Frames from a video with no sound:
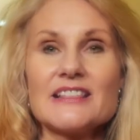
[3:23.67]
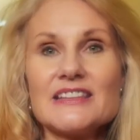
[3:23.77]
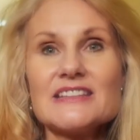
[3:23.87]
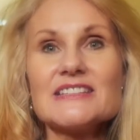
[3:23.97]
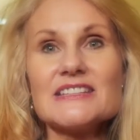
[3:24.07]

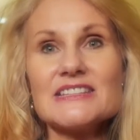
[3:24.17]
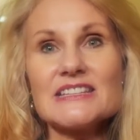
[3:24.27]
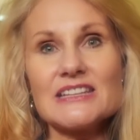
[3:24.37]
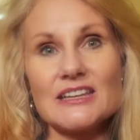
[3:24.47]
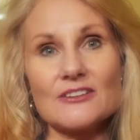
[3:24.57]
This is
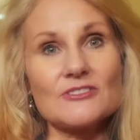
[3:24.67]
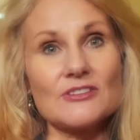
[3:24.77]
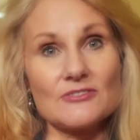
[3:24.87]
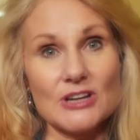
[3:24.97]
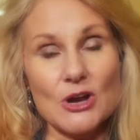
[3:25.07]
the gift
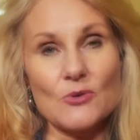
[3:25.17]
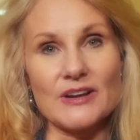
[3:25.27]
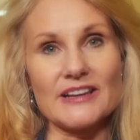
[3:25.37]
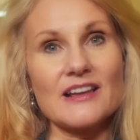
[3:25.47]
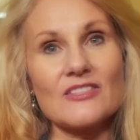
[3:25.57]
of
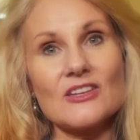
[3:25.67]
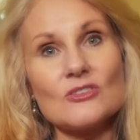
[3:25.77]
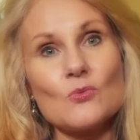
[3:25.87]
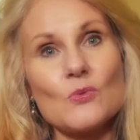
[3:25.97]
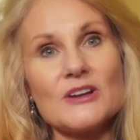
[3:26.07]
knowing that
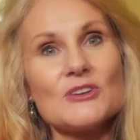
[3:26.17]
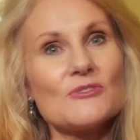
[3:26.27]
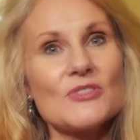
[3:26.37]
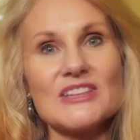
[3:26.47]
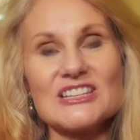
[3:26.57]
the
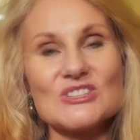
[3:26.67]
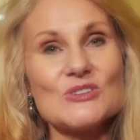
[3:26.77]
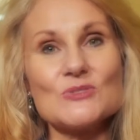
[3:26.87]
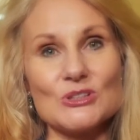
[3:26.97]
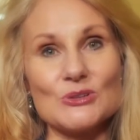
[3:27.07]
wonderful things
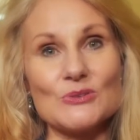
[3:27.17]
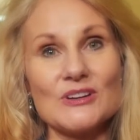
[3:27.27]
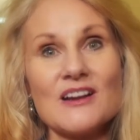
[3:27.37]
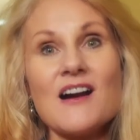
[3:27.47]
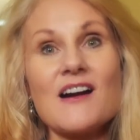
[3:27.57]
you do
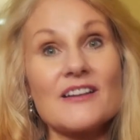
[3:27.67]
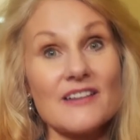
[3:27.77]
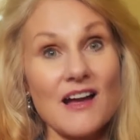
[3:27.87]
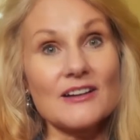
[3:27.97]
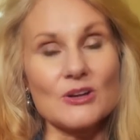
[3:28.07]
are
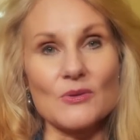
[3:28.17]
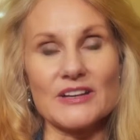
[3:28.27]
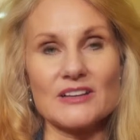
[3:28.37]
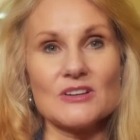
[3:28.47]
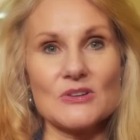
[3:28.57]
not
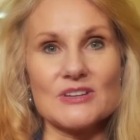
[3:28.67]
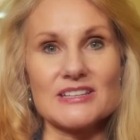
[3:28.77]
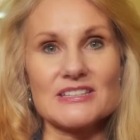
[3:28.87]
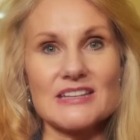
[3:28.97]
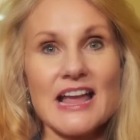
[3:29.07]
going
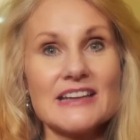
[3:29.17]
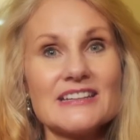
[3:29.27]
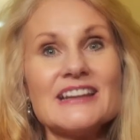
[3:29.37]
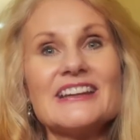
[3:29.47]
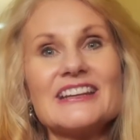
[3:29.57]
unnoticed,
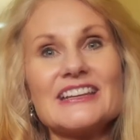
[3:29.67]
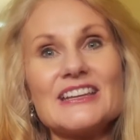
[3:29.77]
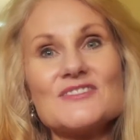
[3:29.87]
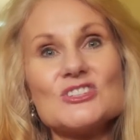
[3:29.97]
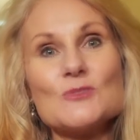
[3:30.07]
and it
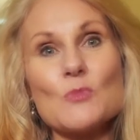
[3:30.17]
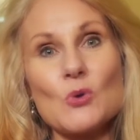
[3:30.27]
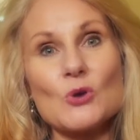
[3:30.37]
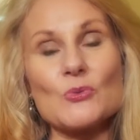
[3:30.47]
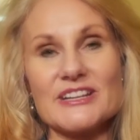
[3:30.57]
gives you
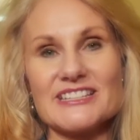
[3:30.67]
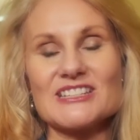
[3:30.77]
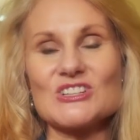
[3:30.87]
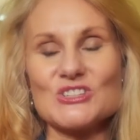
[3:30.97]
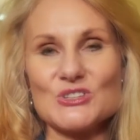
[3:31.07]
more
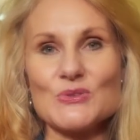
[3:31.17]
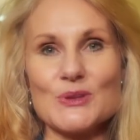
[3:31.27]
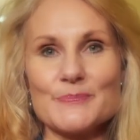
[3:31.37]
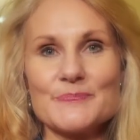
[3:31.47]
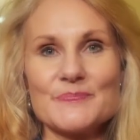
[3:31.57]
reason to do
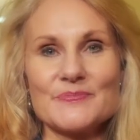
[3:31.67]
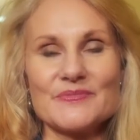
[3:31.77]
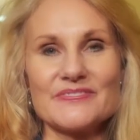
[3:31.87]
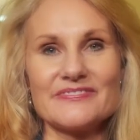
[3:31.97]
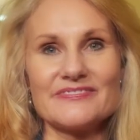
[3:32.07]
them.
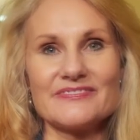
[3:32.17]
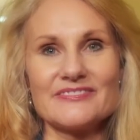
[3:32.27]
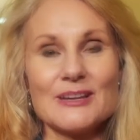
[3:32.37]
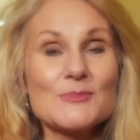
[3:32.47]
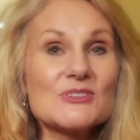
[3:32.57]

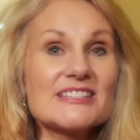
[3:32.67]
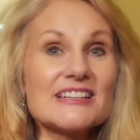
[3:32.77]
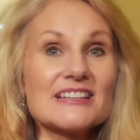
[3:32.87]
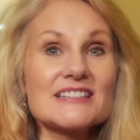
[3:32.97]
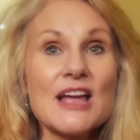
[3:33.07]
Number
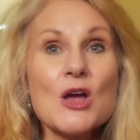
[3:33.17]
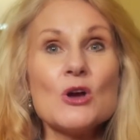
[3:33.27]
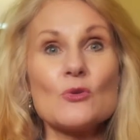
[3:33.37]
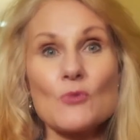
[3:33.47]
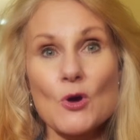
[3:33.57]
six,
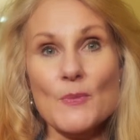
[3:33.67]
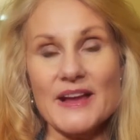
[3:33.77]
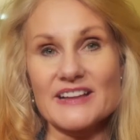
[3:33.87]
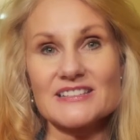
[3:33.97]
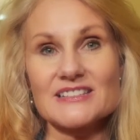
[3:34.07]

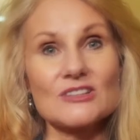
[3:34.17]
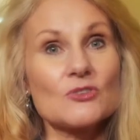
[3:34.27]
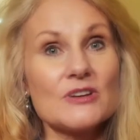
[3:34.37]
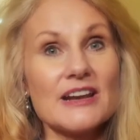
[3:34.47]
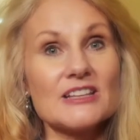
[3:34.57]
romance
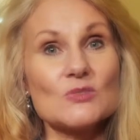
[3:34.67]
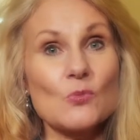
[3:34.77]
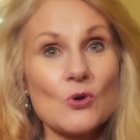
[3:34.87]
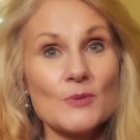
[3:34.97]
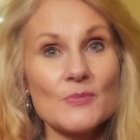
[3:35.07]
creates
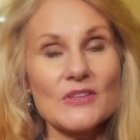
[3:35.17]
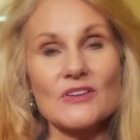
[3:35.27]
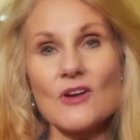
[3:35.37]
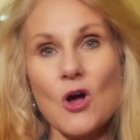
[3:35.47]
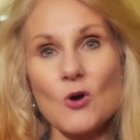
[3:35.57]
warmth,
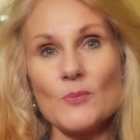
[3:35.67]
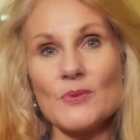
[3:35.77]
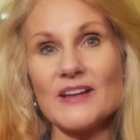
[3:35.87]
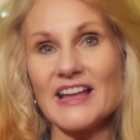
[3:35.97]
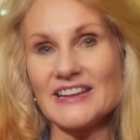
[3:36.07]

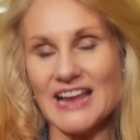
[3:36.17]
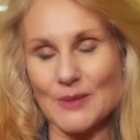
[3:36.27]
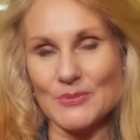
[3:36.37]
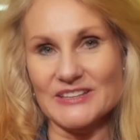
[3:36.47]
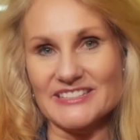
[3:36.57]
hope, and
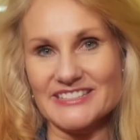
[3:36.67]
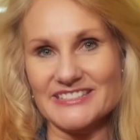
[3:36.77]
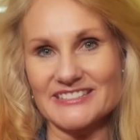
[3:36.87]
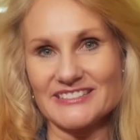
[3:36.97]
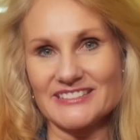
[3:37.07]

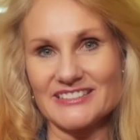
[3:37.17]
happiness.